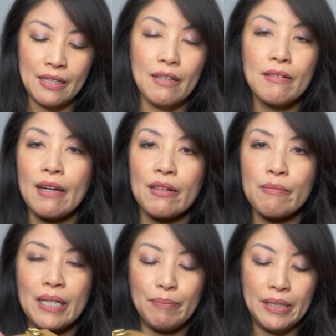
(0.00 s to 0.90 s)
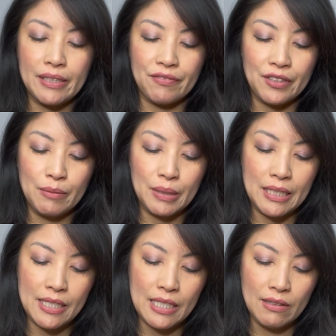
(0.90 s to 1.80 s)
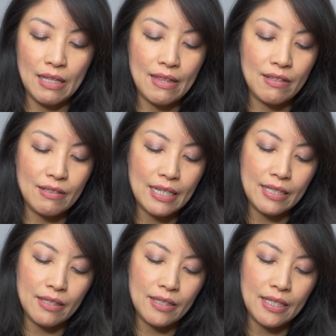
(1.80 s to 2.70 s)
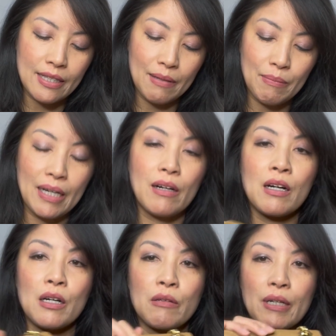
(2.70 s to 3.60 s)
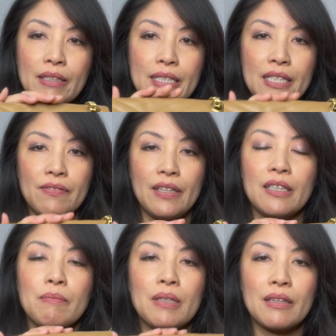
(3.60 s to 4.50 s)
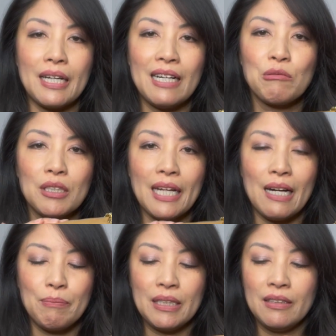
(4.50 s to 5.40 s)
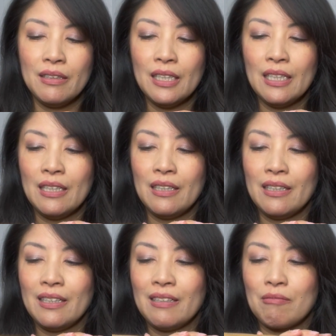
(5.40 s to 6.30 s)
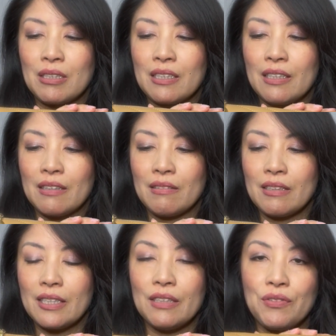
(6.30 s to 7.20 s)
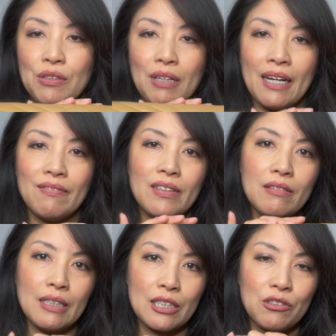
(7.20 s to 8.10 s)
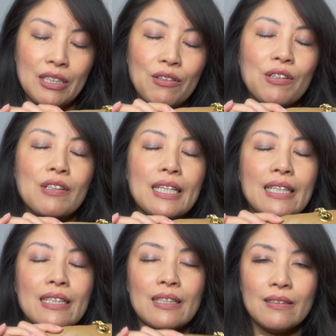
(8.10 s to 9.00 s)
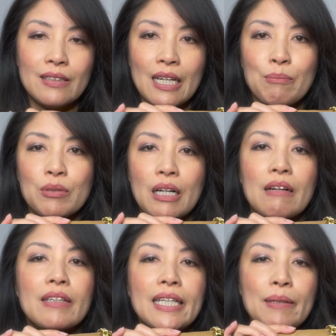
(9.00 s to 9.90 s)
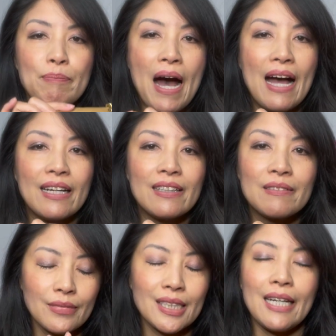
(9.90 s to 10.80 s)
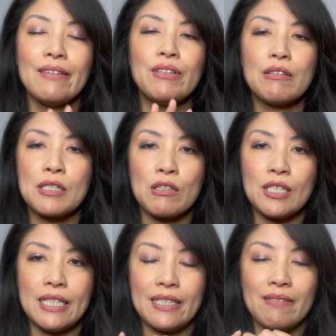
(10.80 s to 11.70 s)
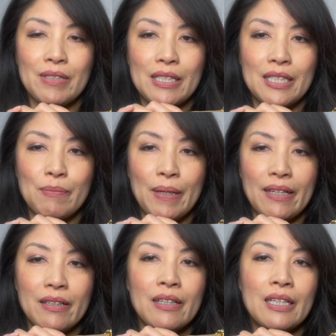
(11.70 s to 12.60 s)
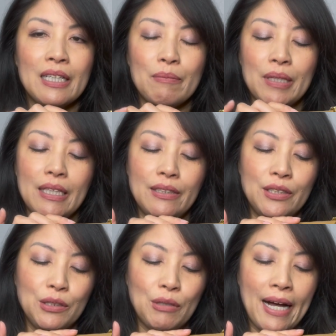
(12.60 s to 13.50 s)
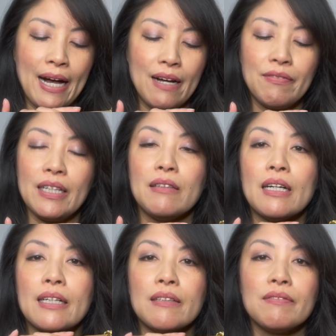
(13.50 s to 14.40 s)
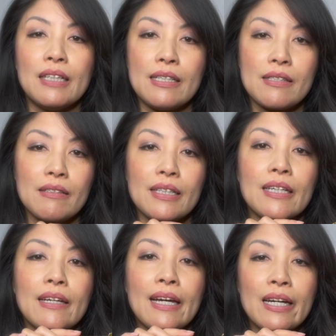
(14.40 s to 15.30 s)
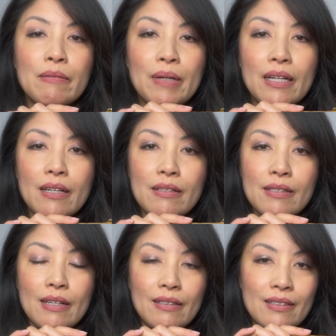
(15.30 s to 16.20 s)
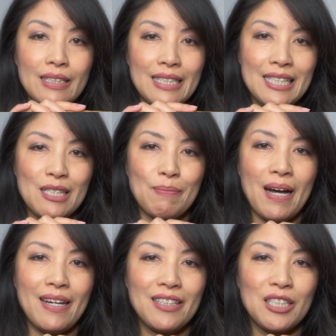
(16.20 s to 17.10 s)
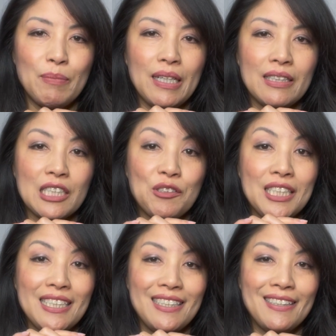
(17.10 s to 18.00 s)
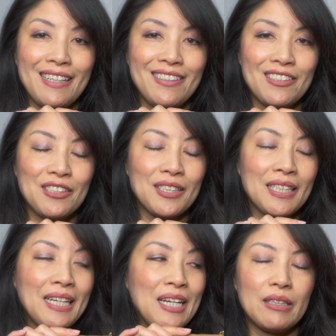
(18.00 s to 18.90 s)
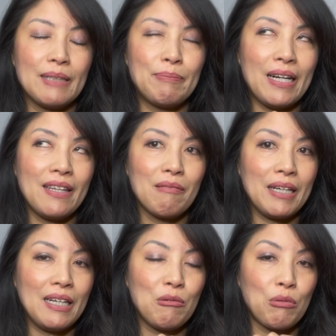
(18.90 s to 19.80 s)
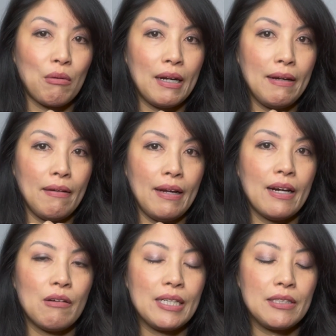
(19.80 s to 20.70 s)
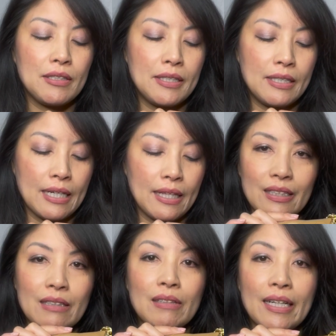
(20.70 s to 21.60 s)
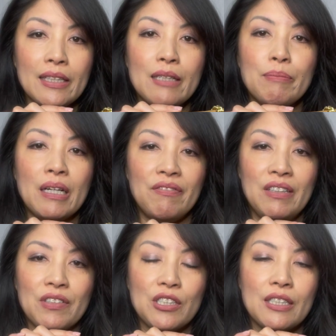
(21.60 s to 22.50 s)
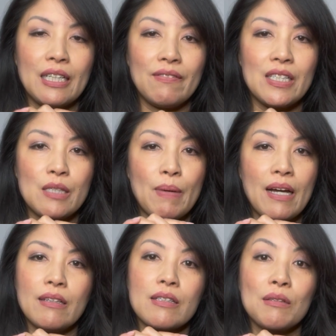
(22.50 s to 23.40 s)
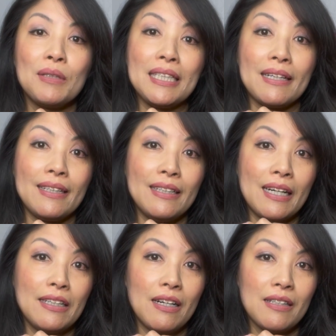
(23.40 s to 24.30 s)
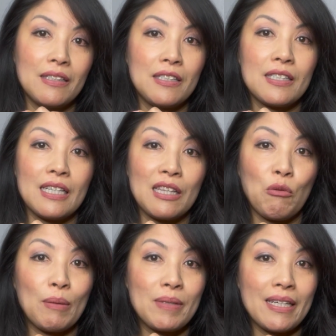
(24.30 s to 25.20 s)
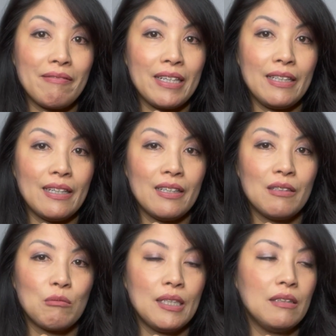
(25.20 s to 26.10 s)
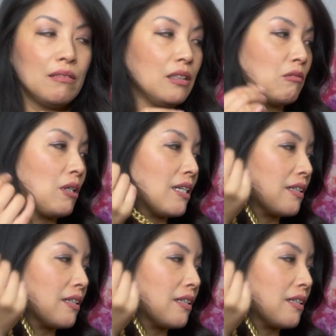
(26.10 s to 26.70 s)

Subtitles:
The leather might be different, but it's still leather. I can see that my hardware is faded, but that will happen regardless if you have a luxury or a contemporary bag. I have no association with this brand, but they do have a lot of nice looking handbags that are inspired by luxury designers. By the way, right now, I just checked, the nylon puffy version of this bag is only $99 on the website right now. Run, don't walk.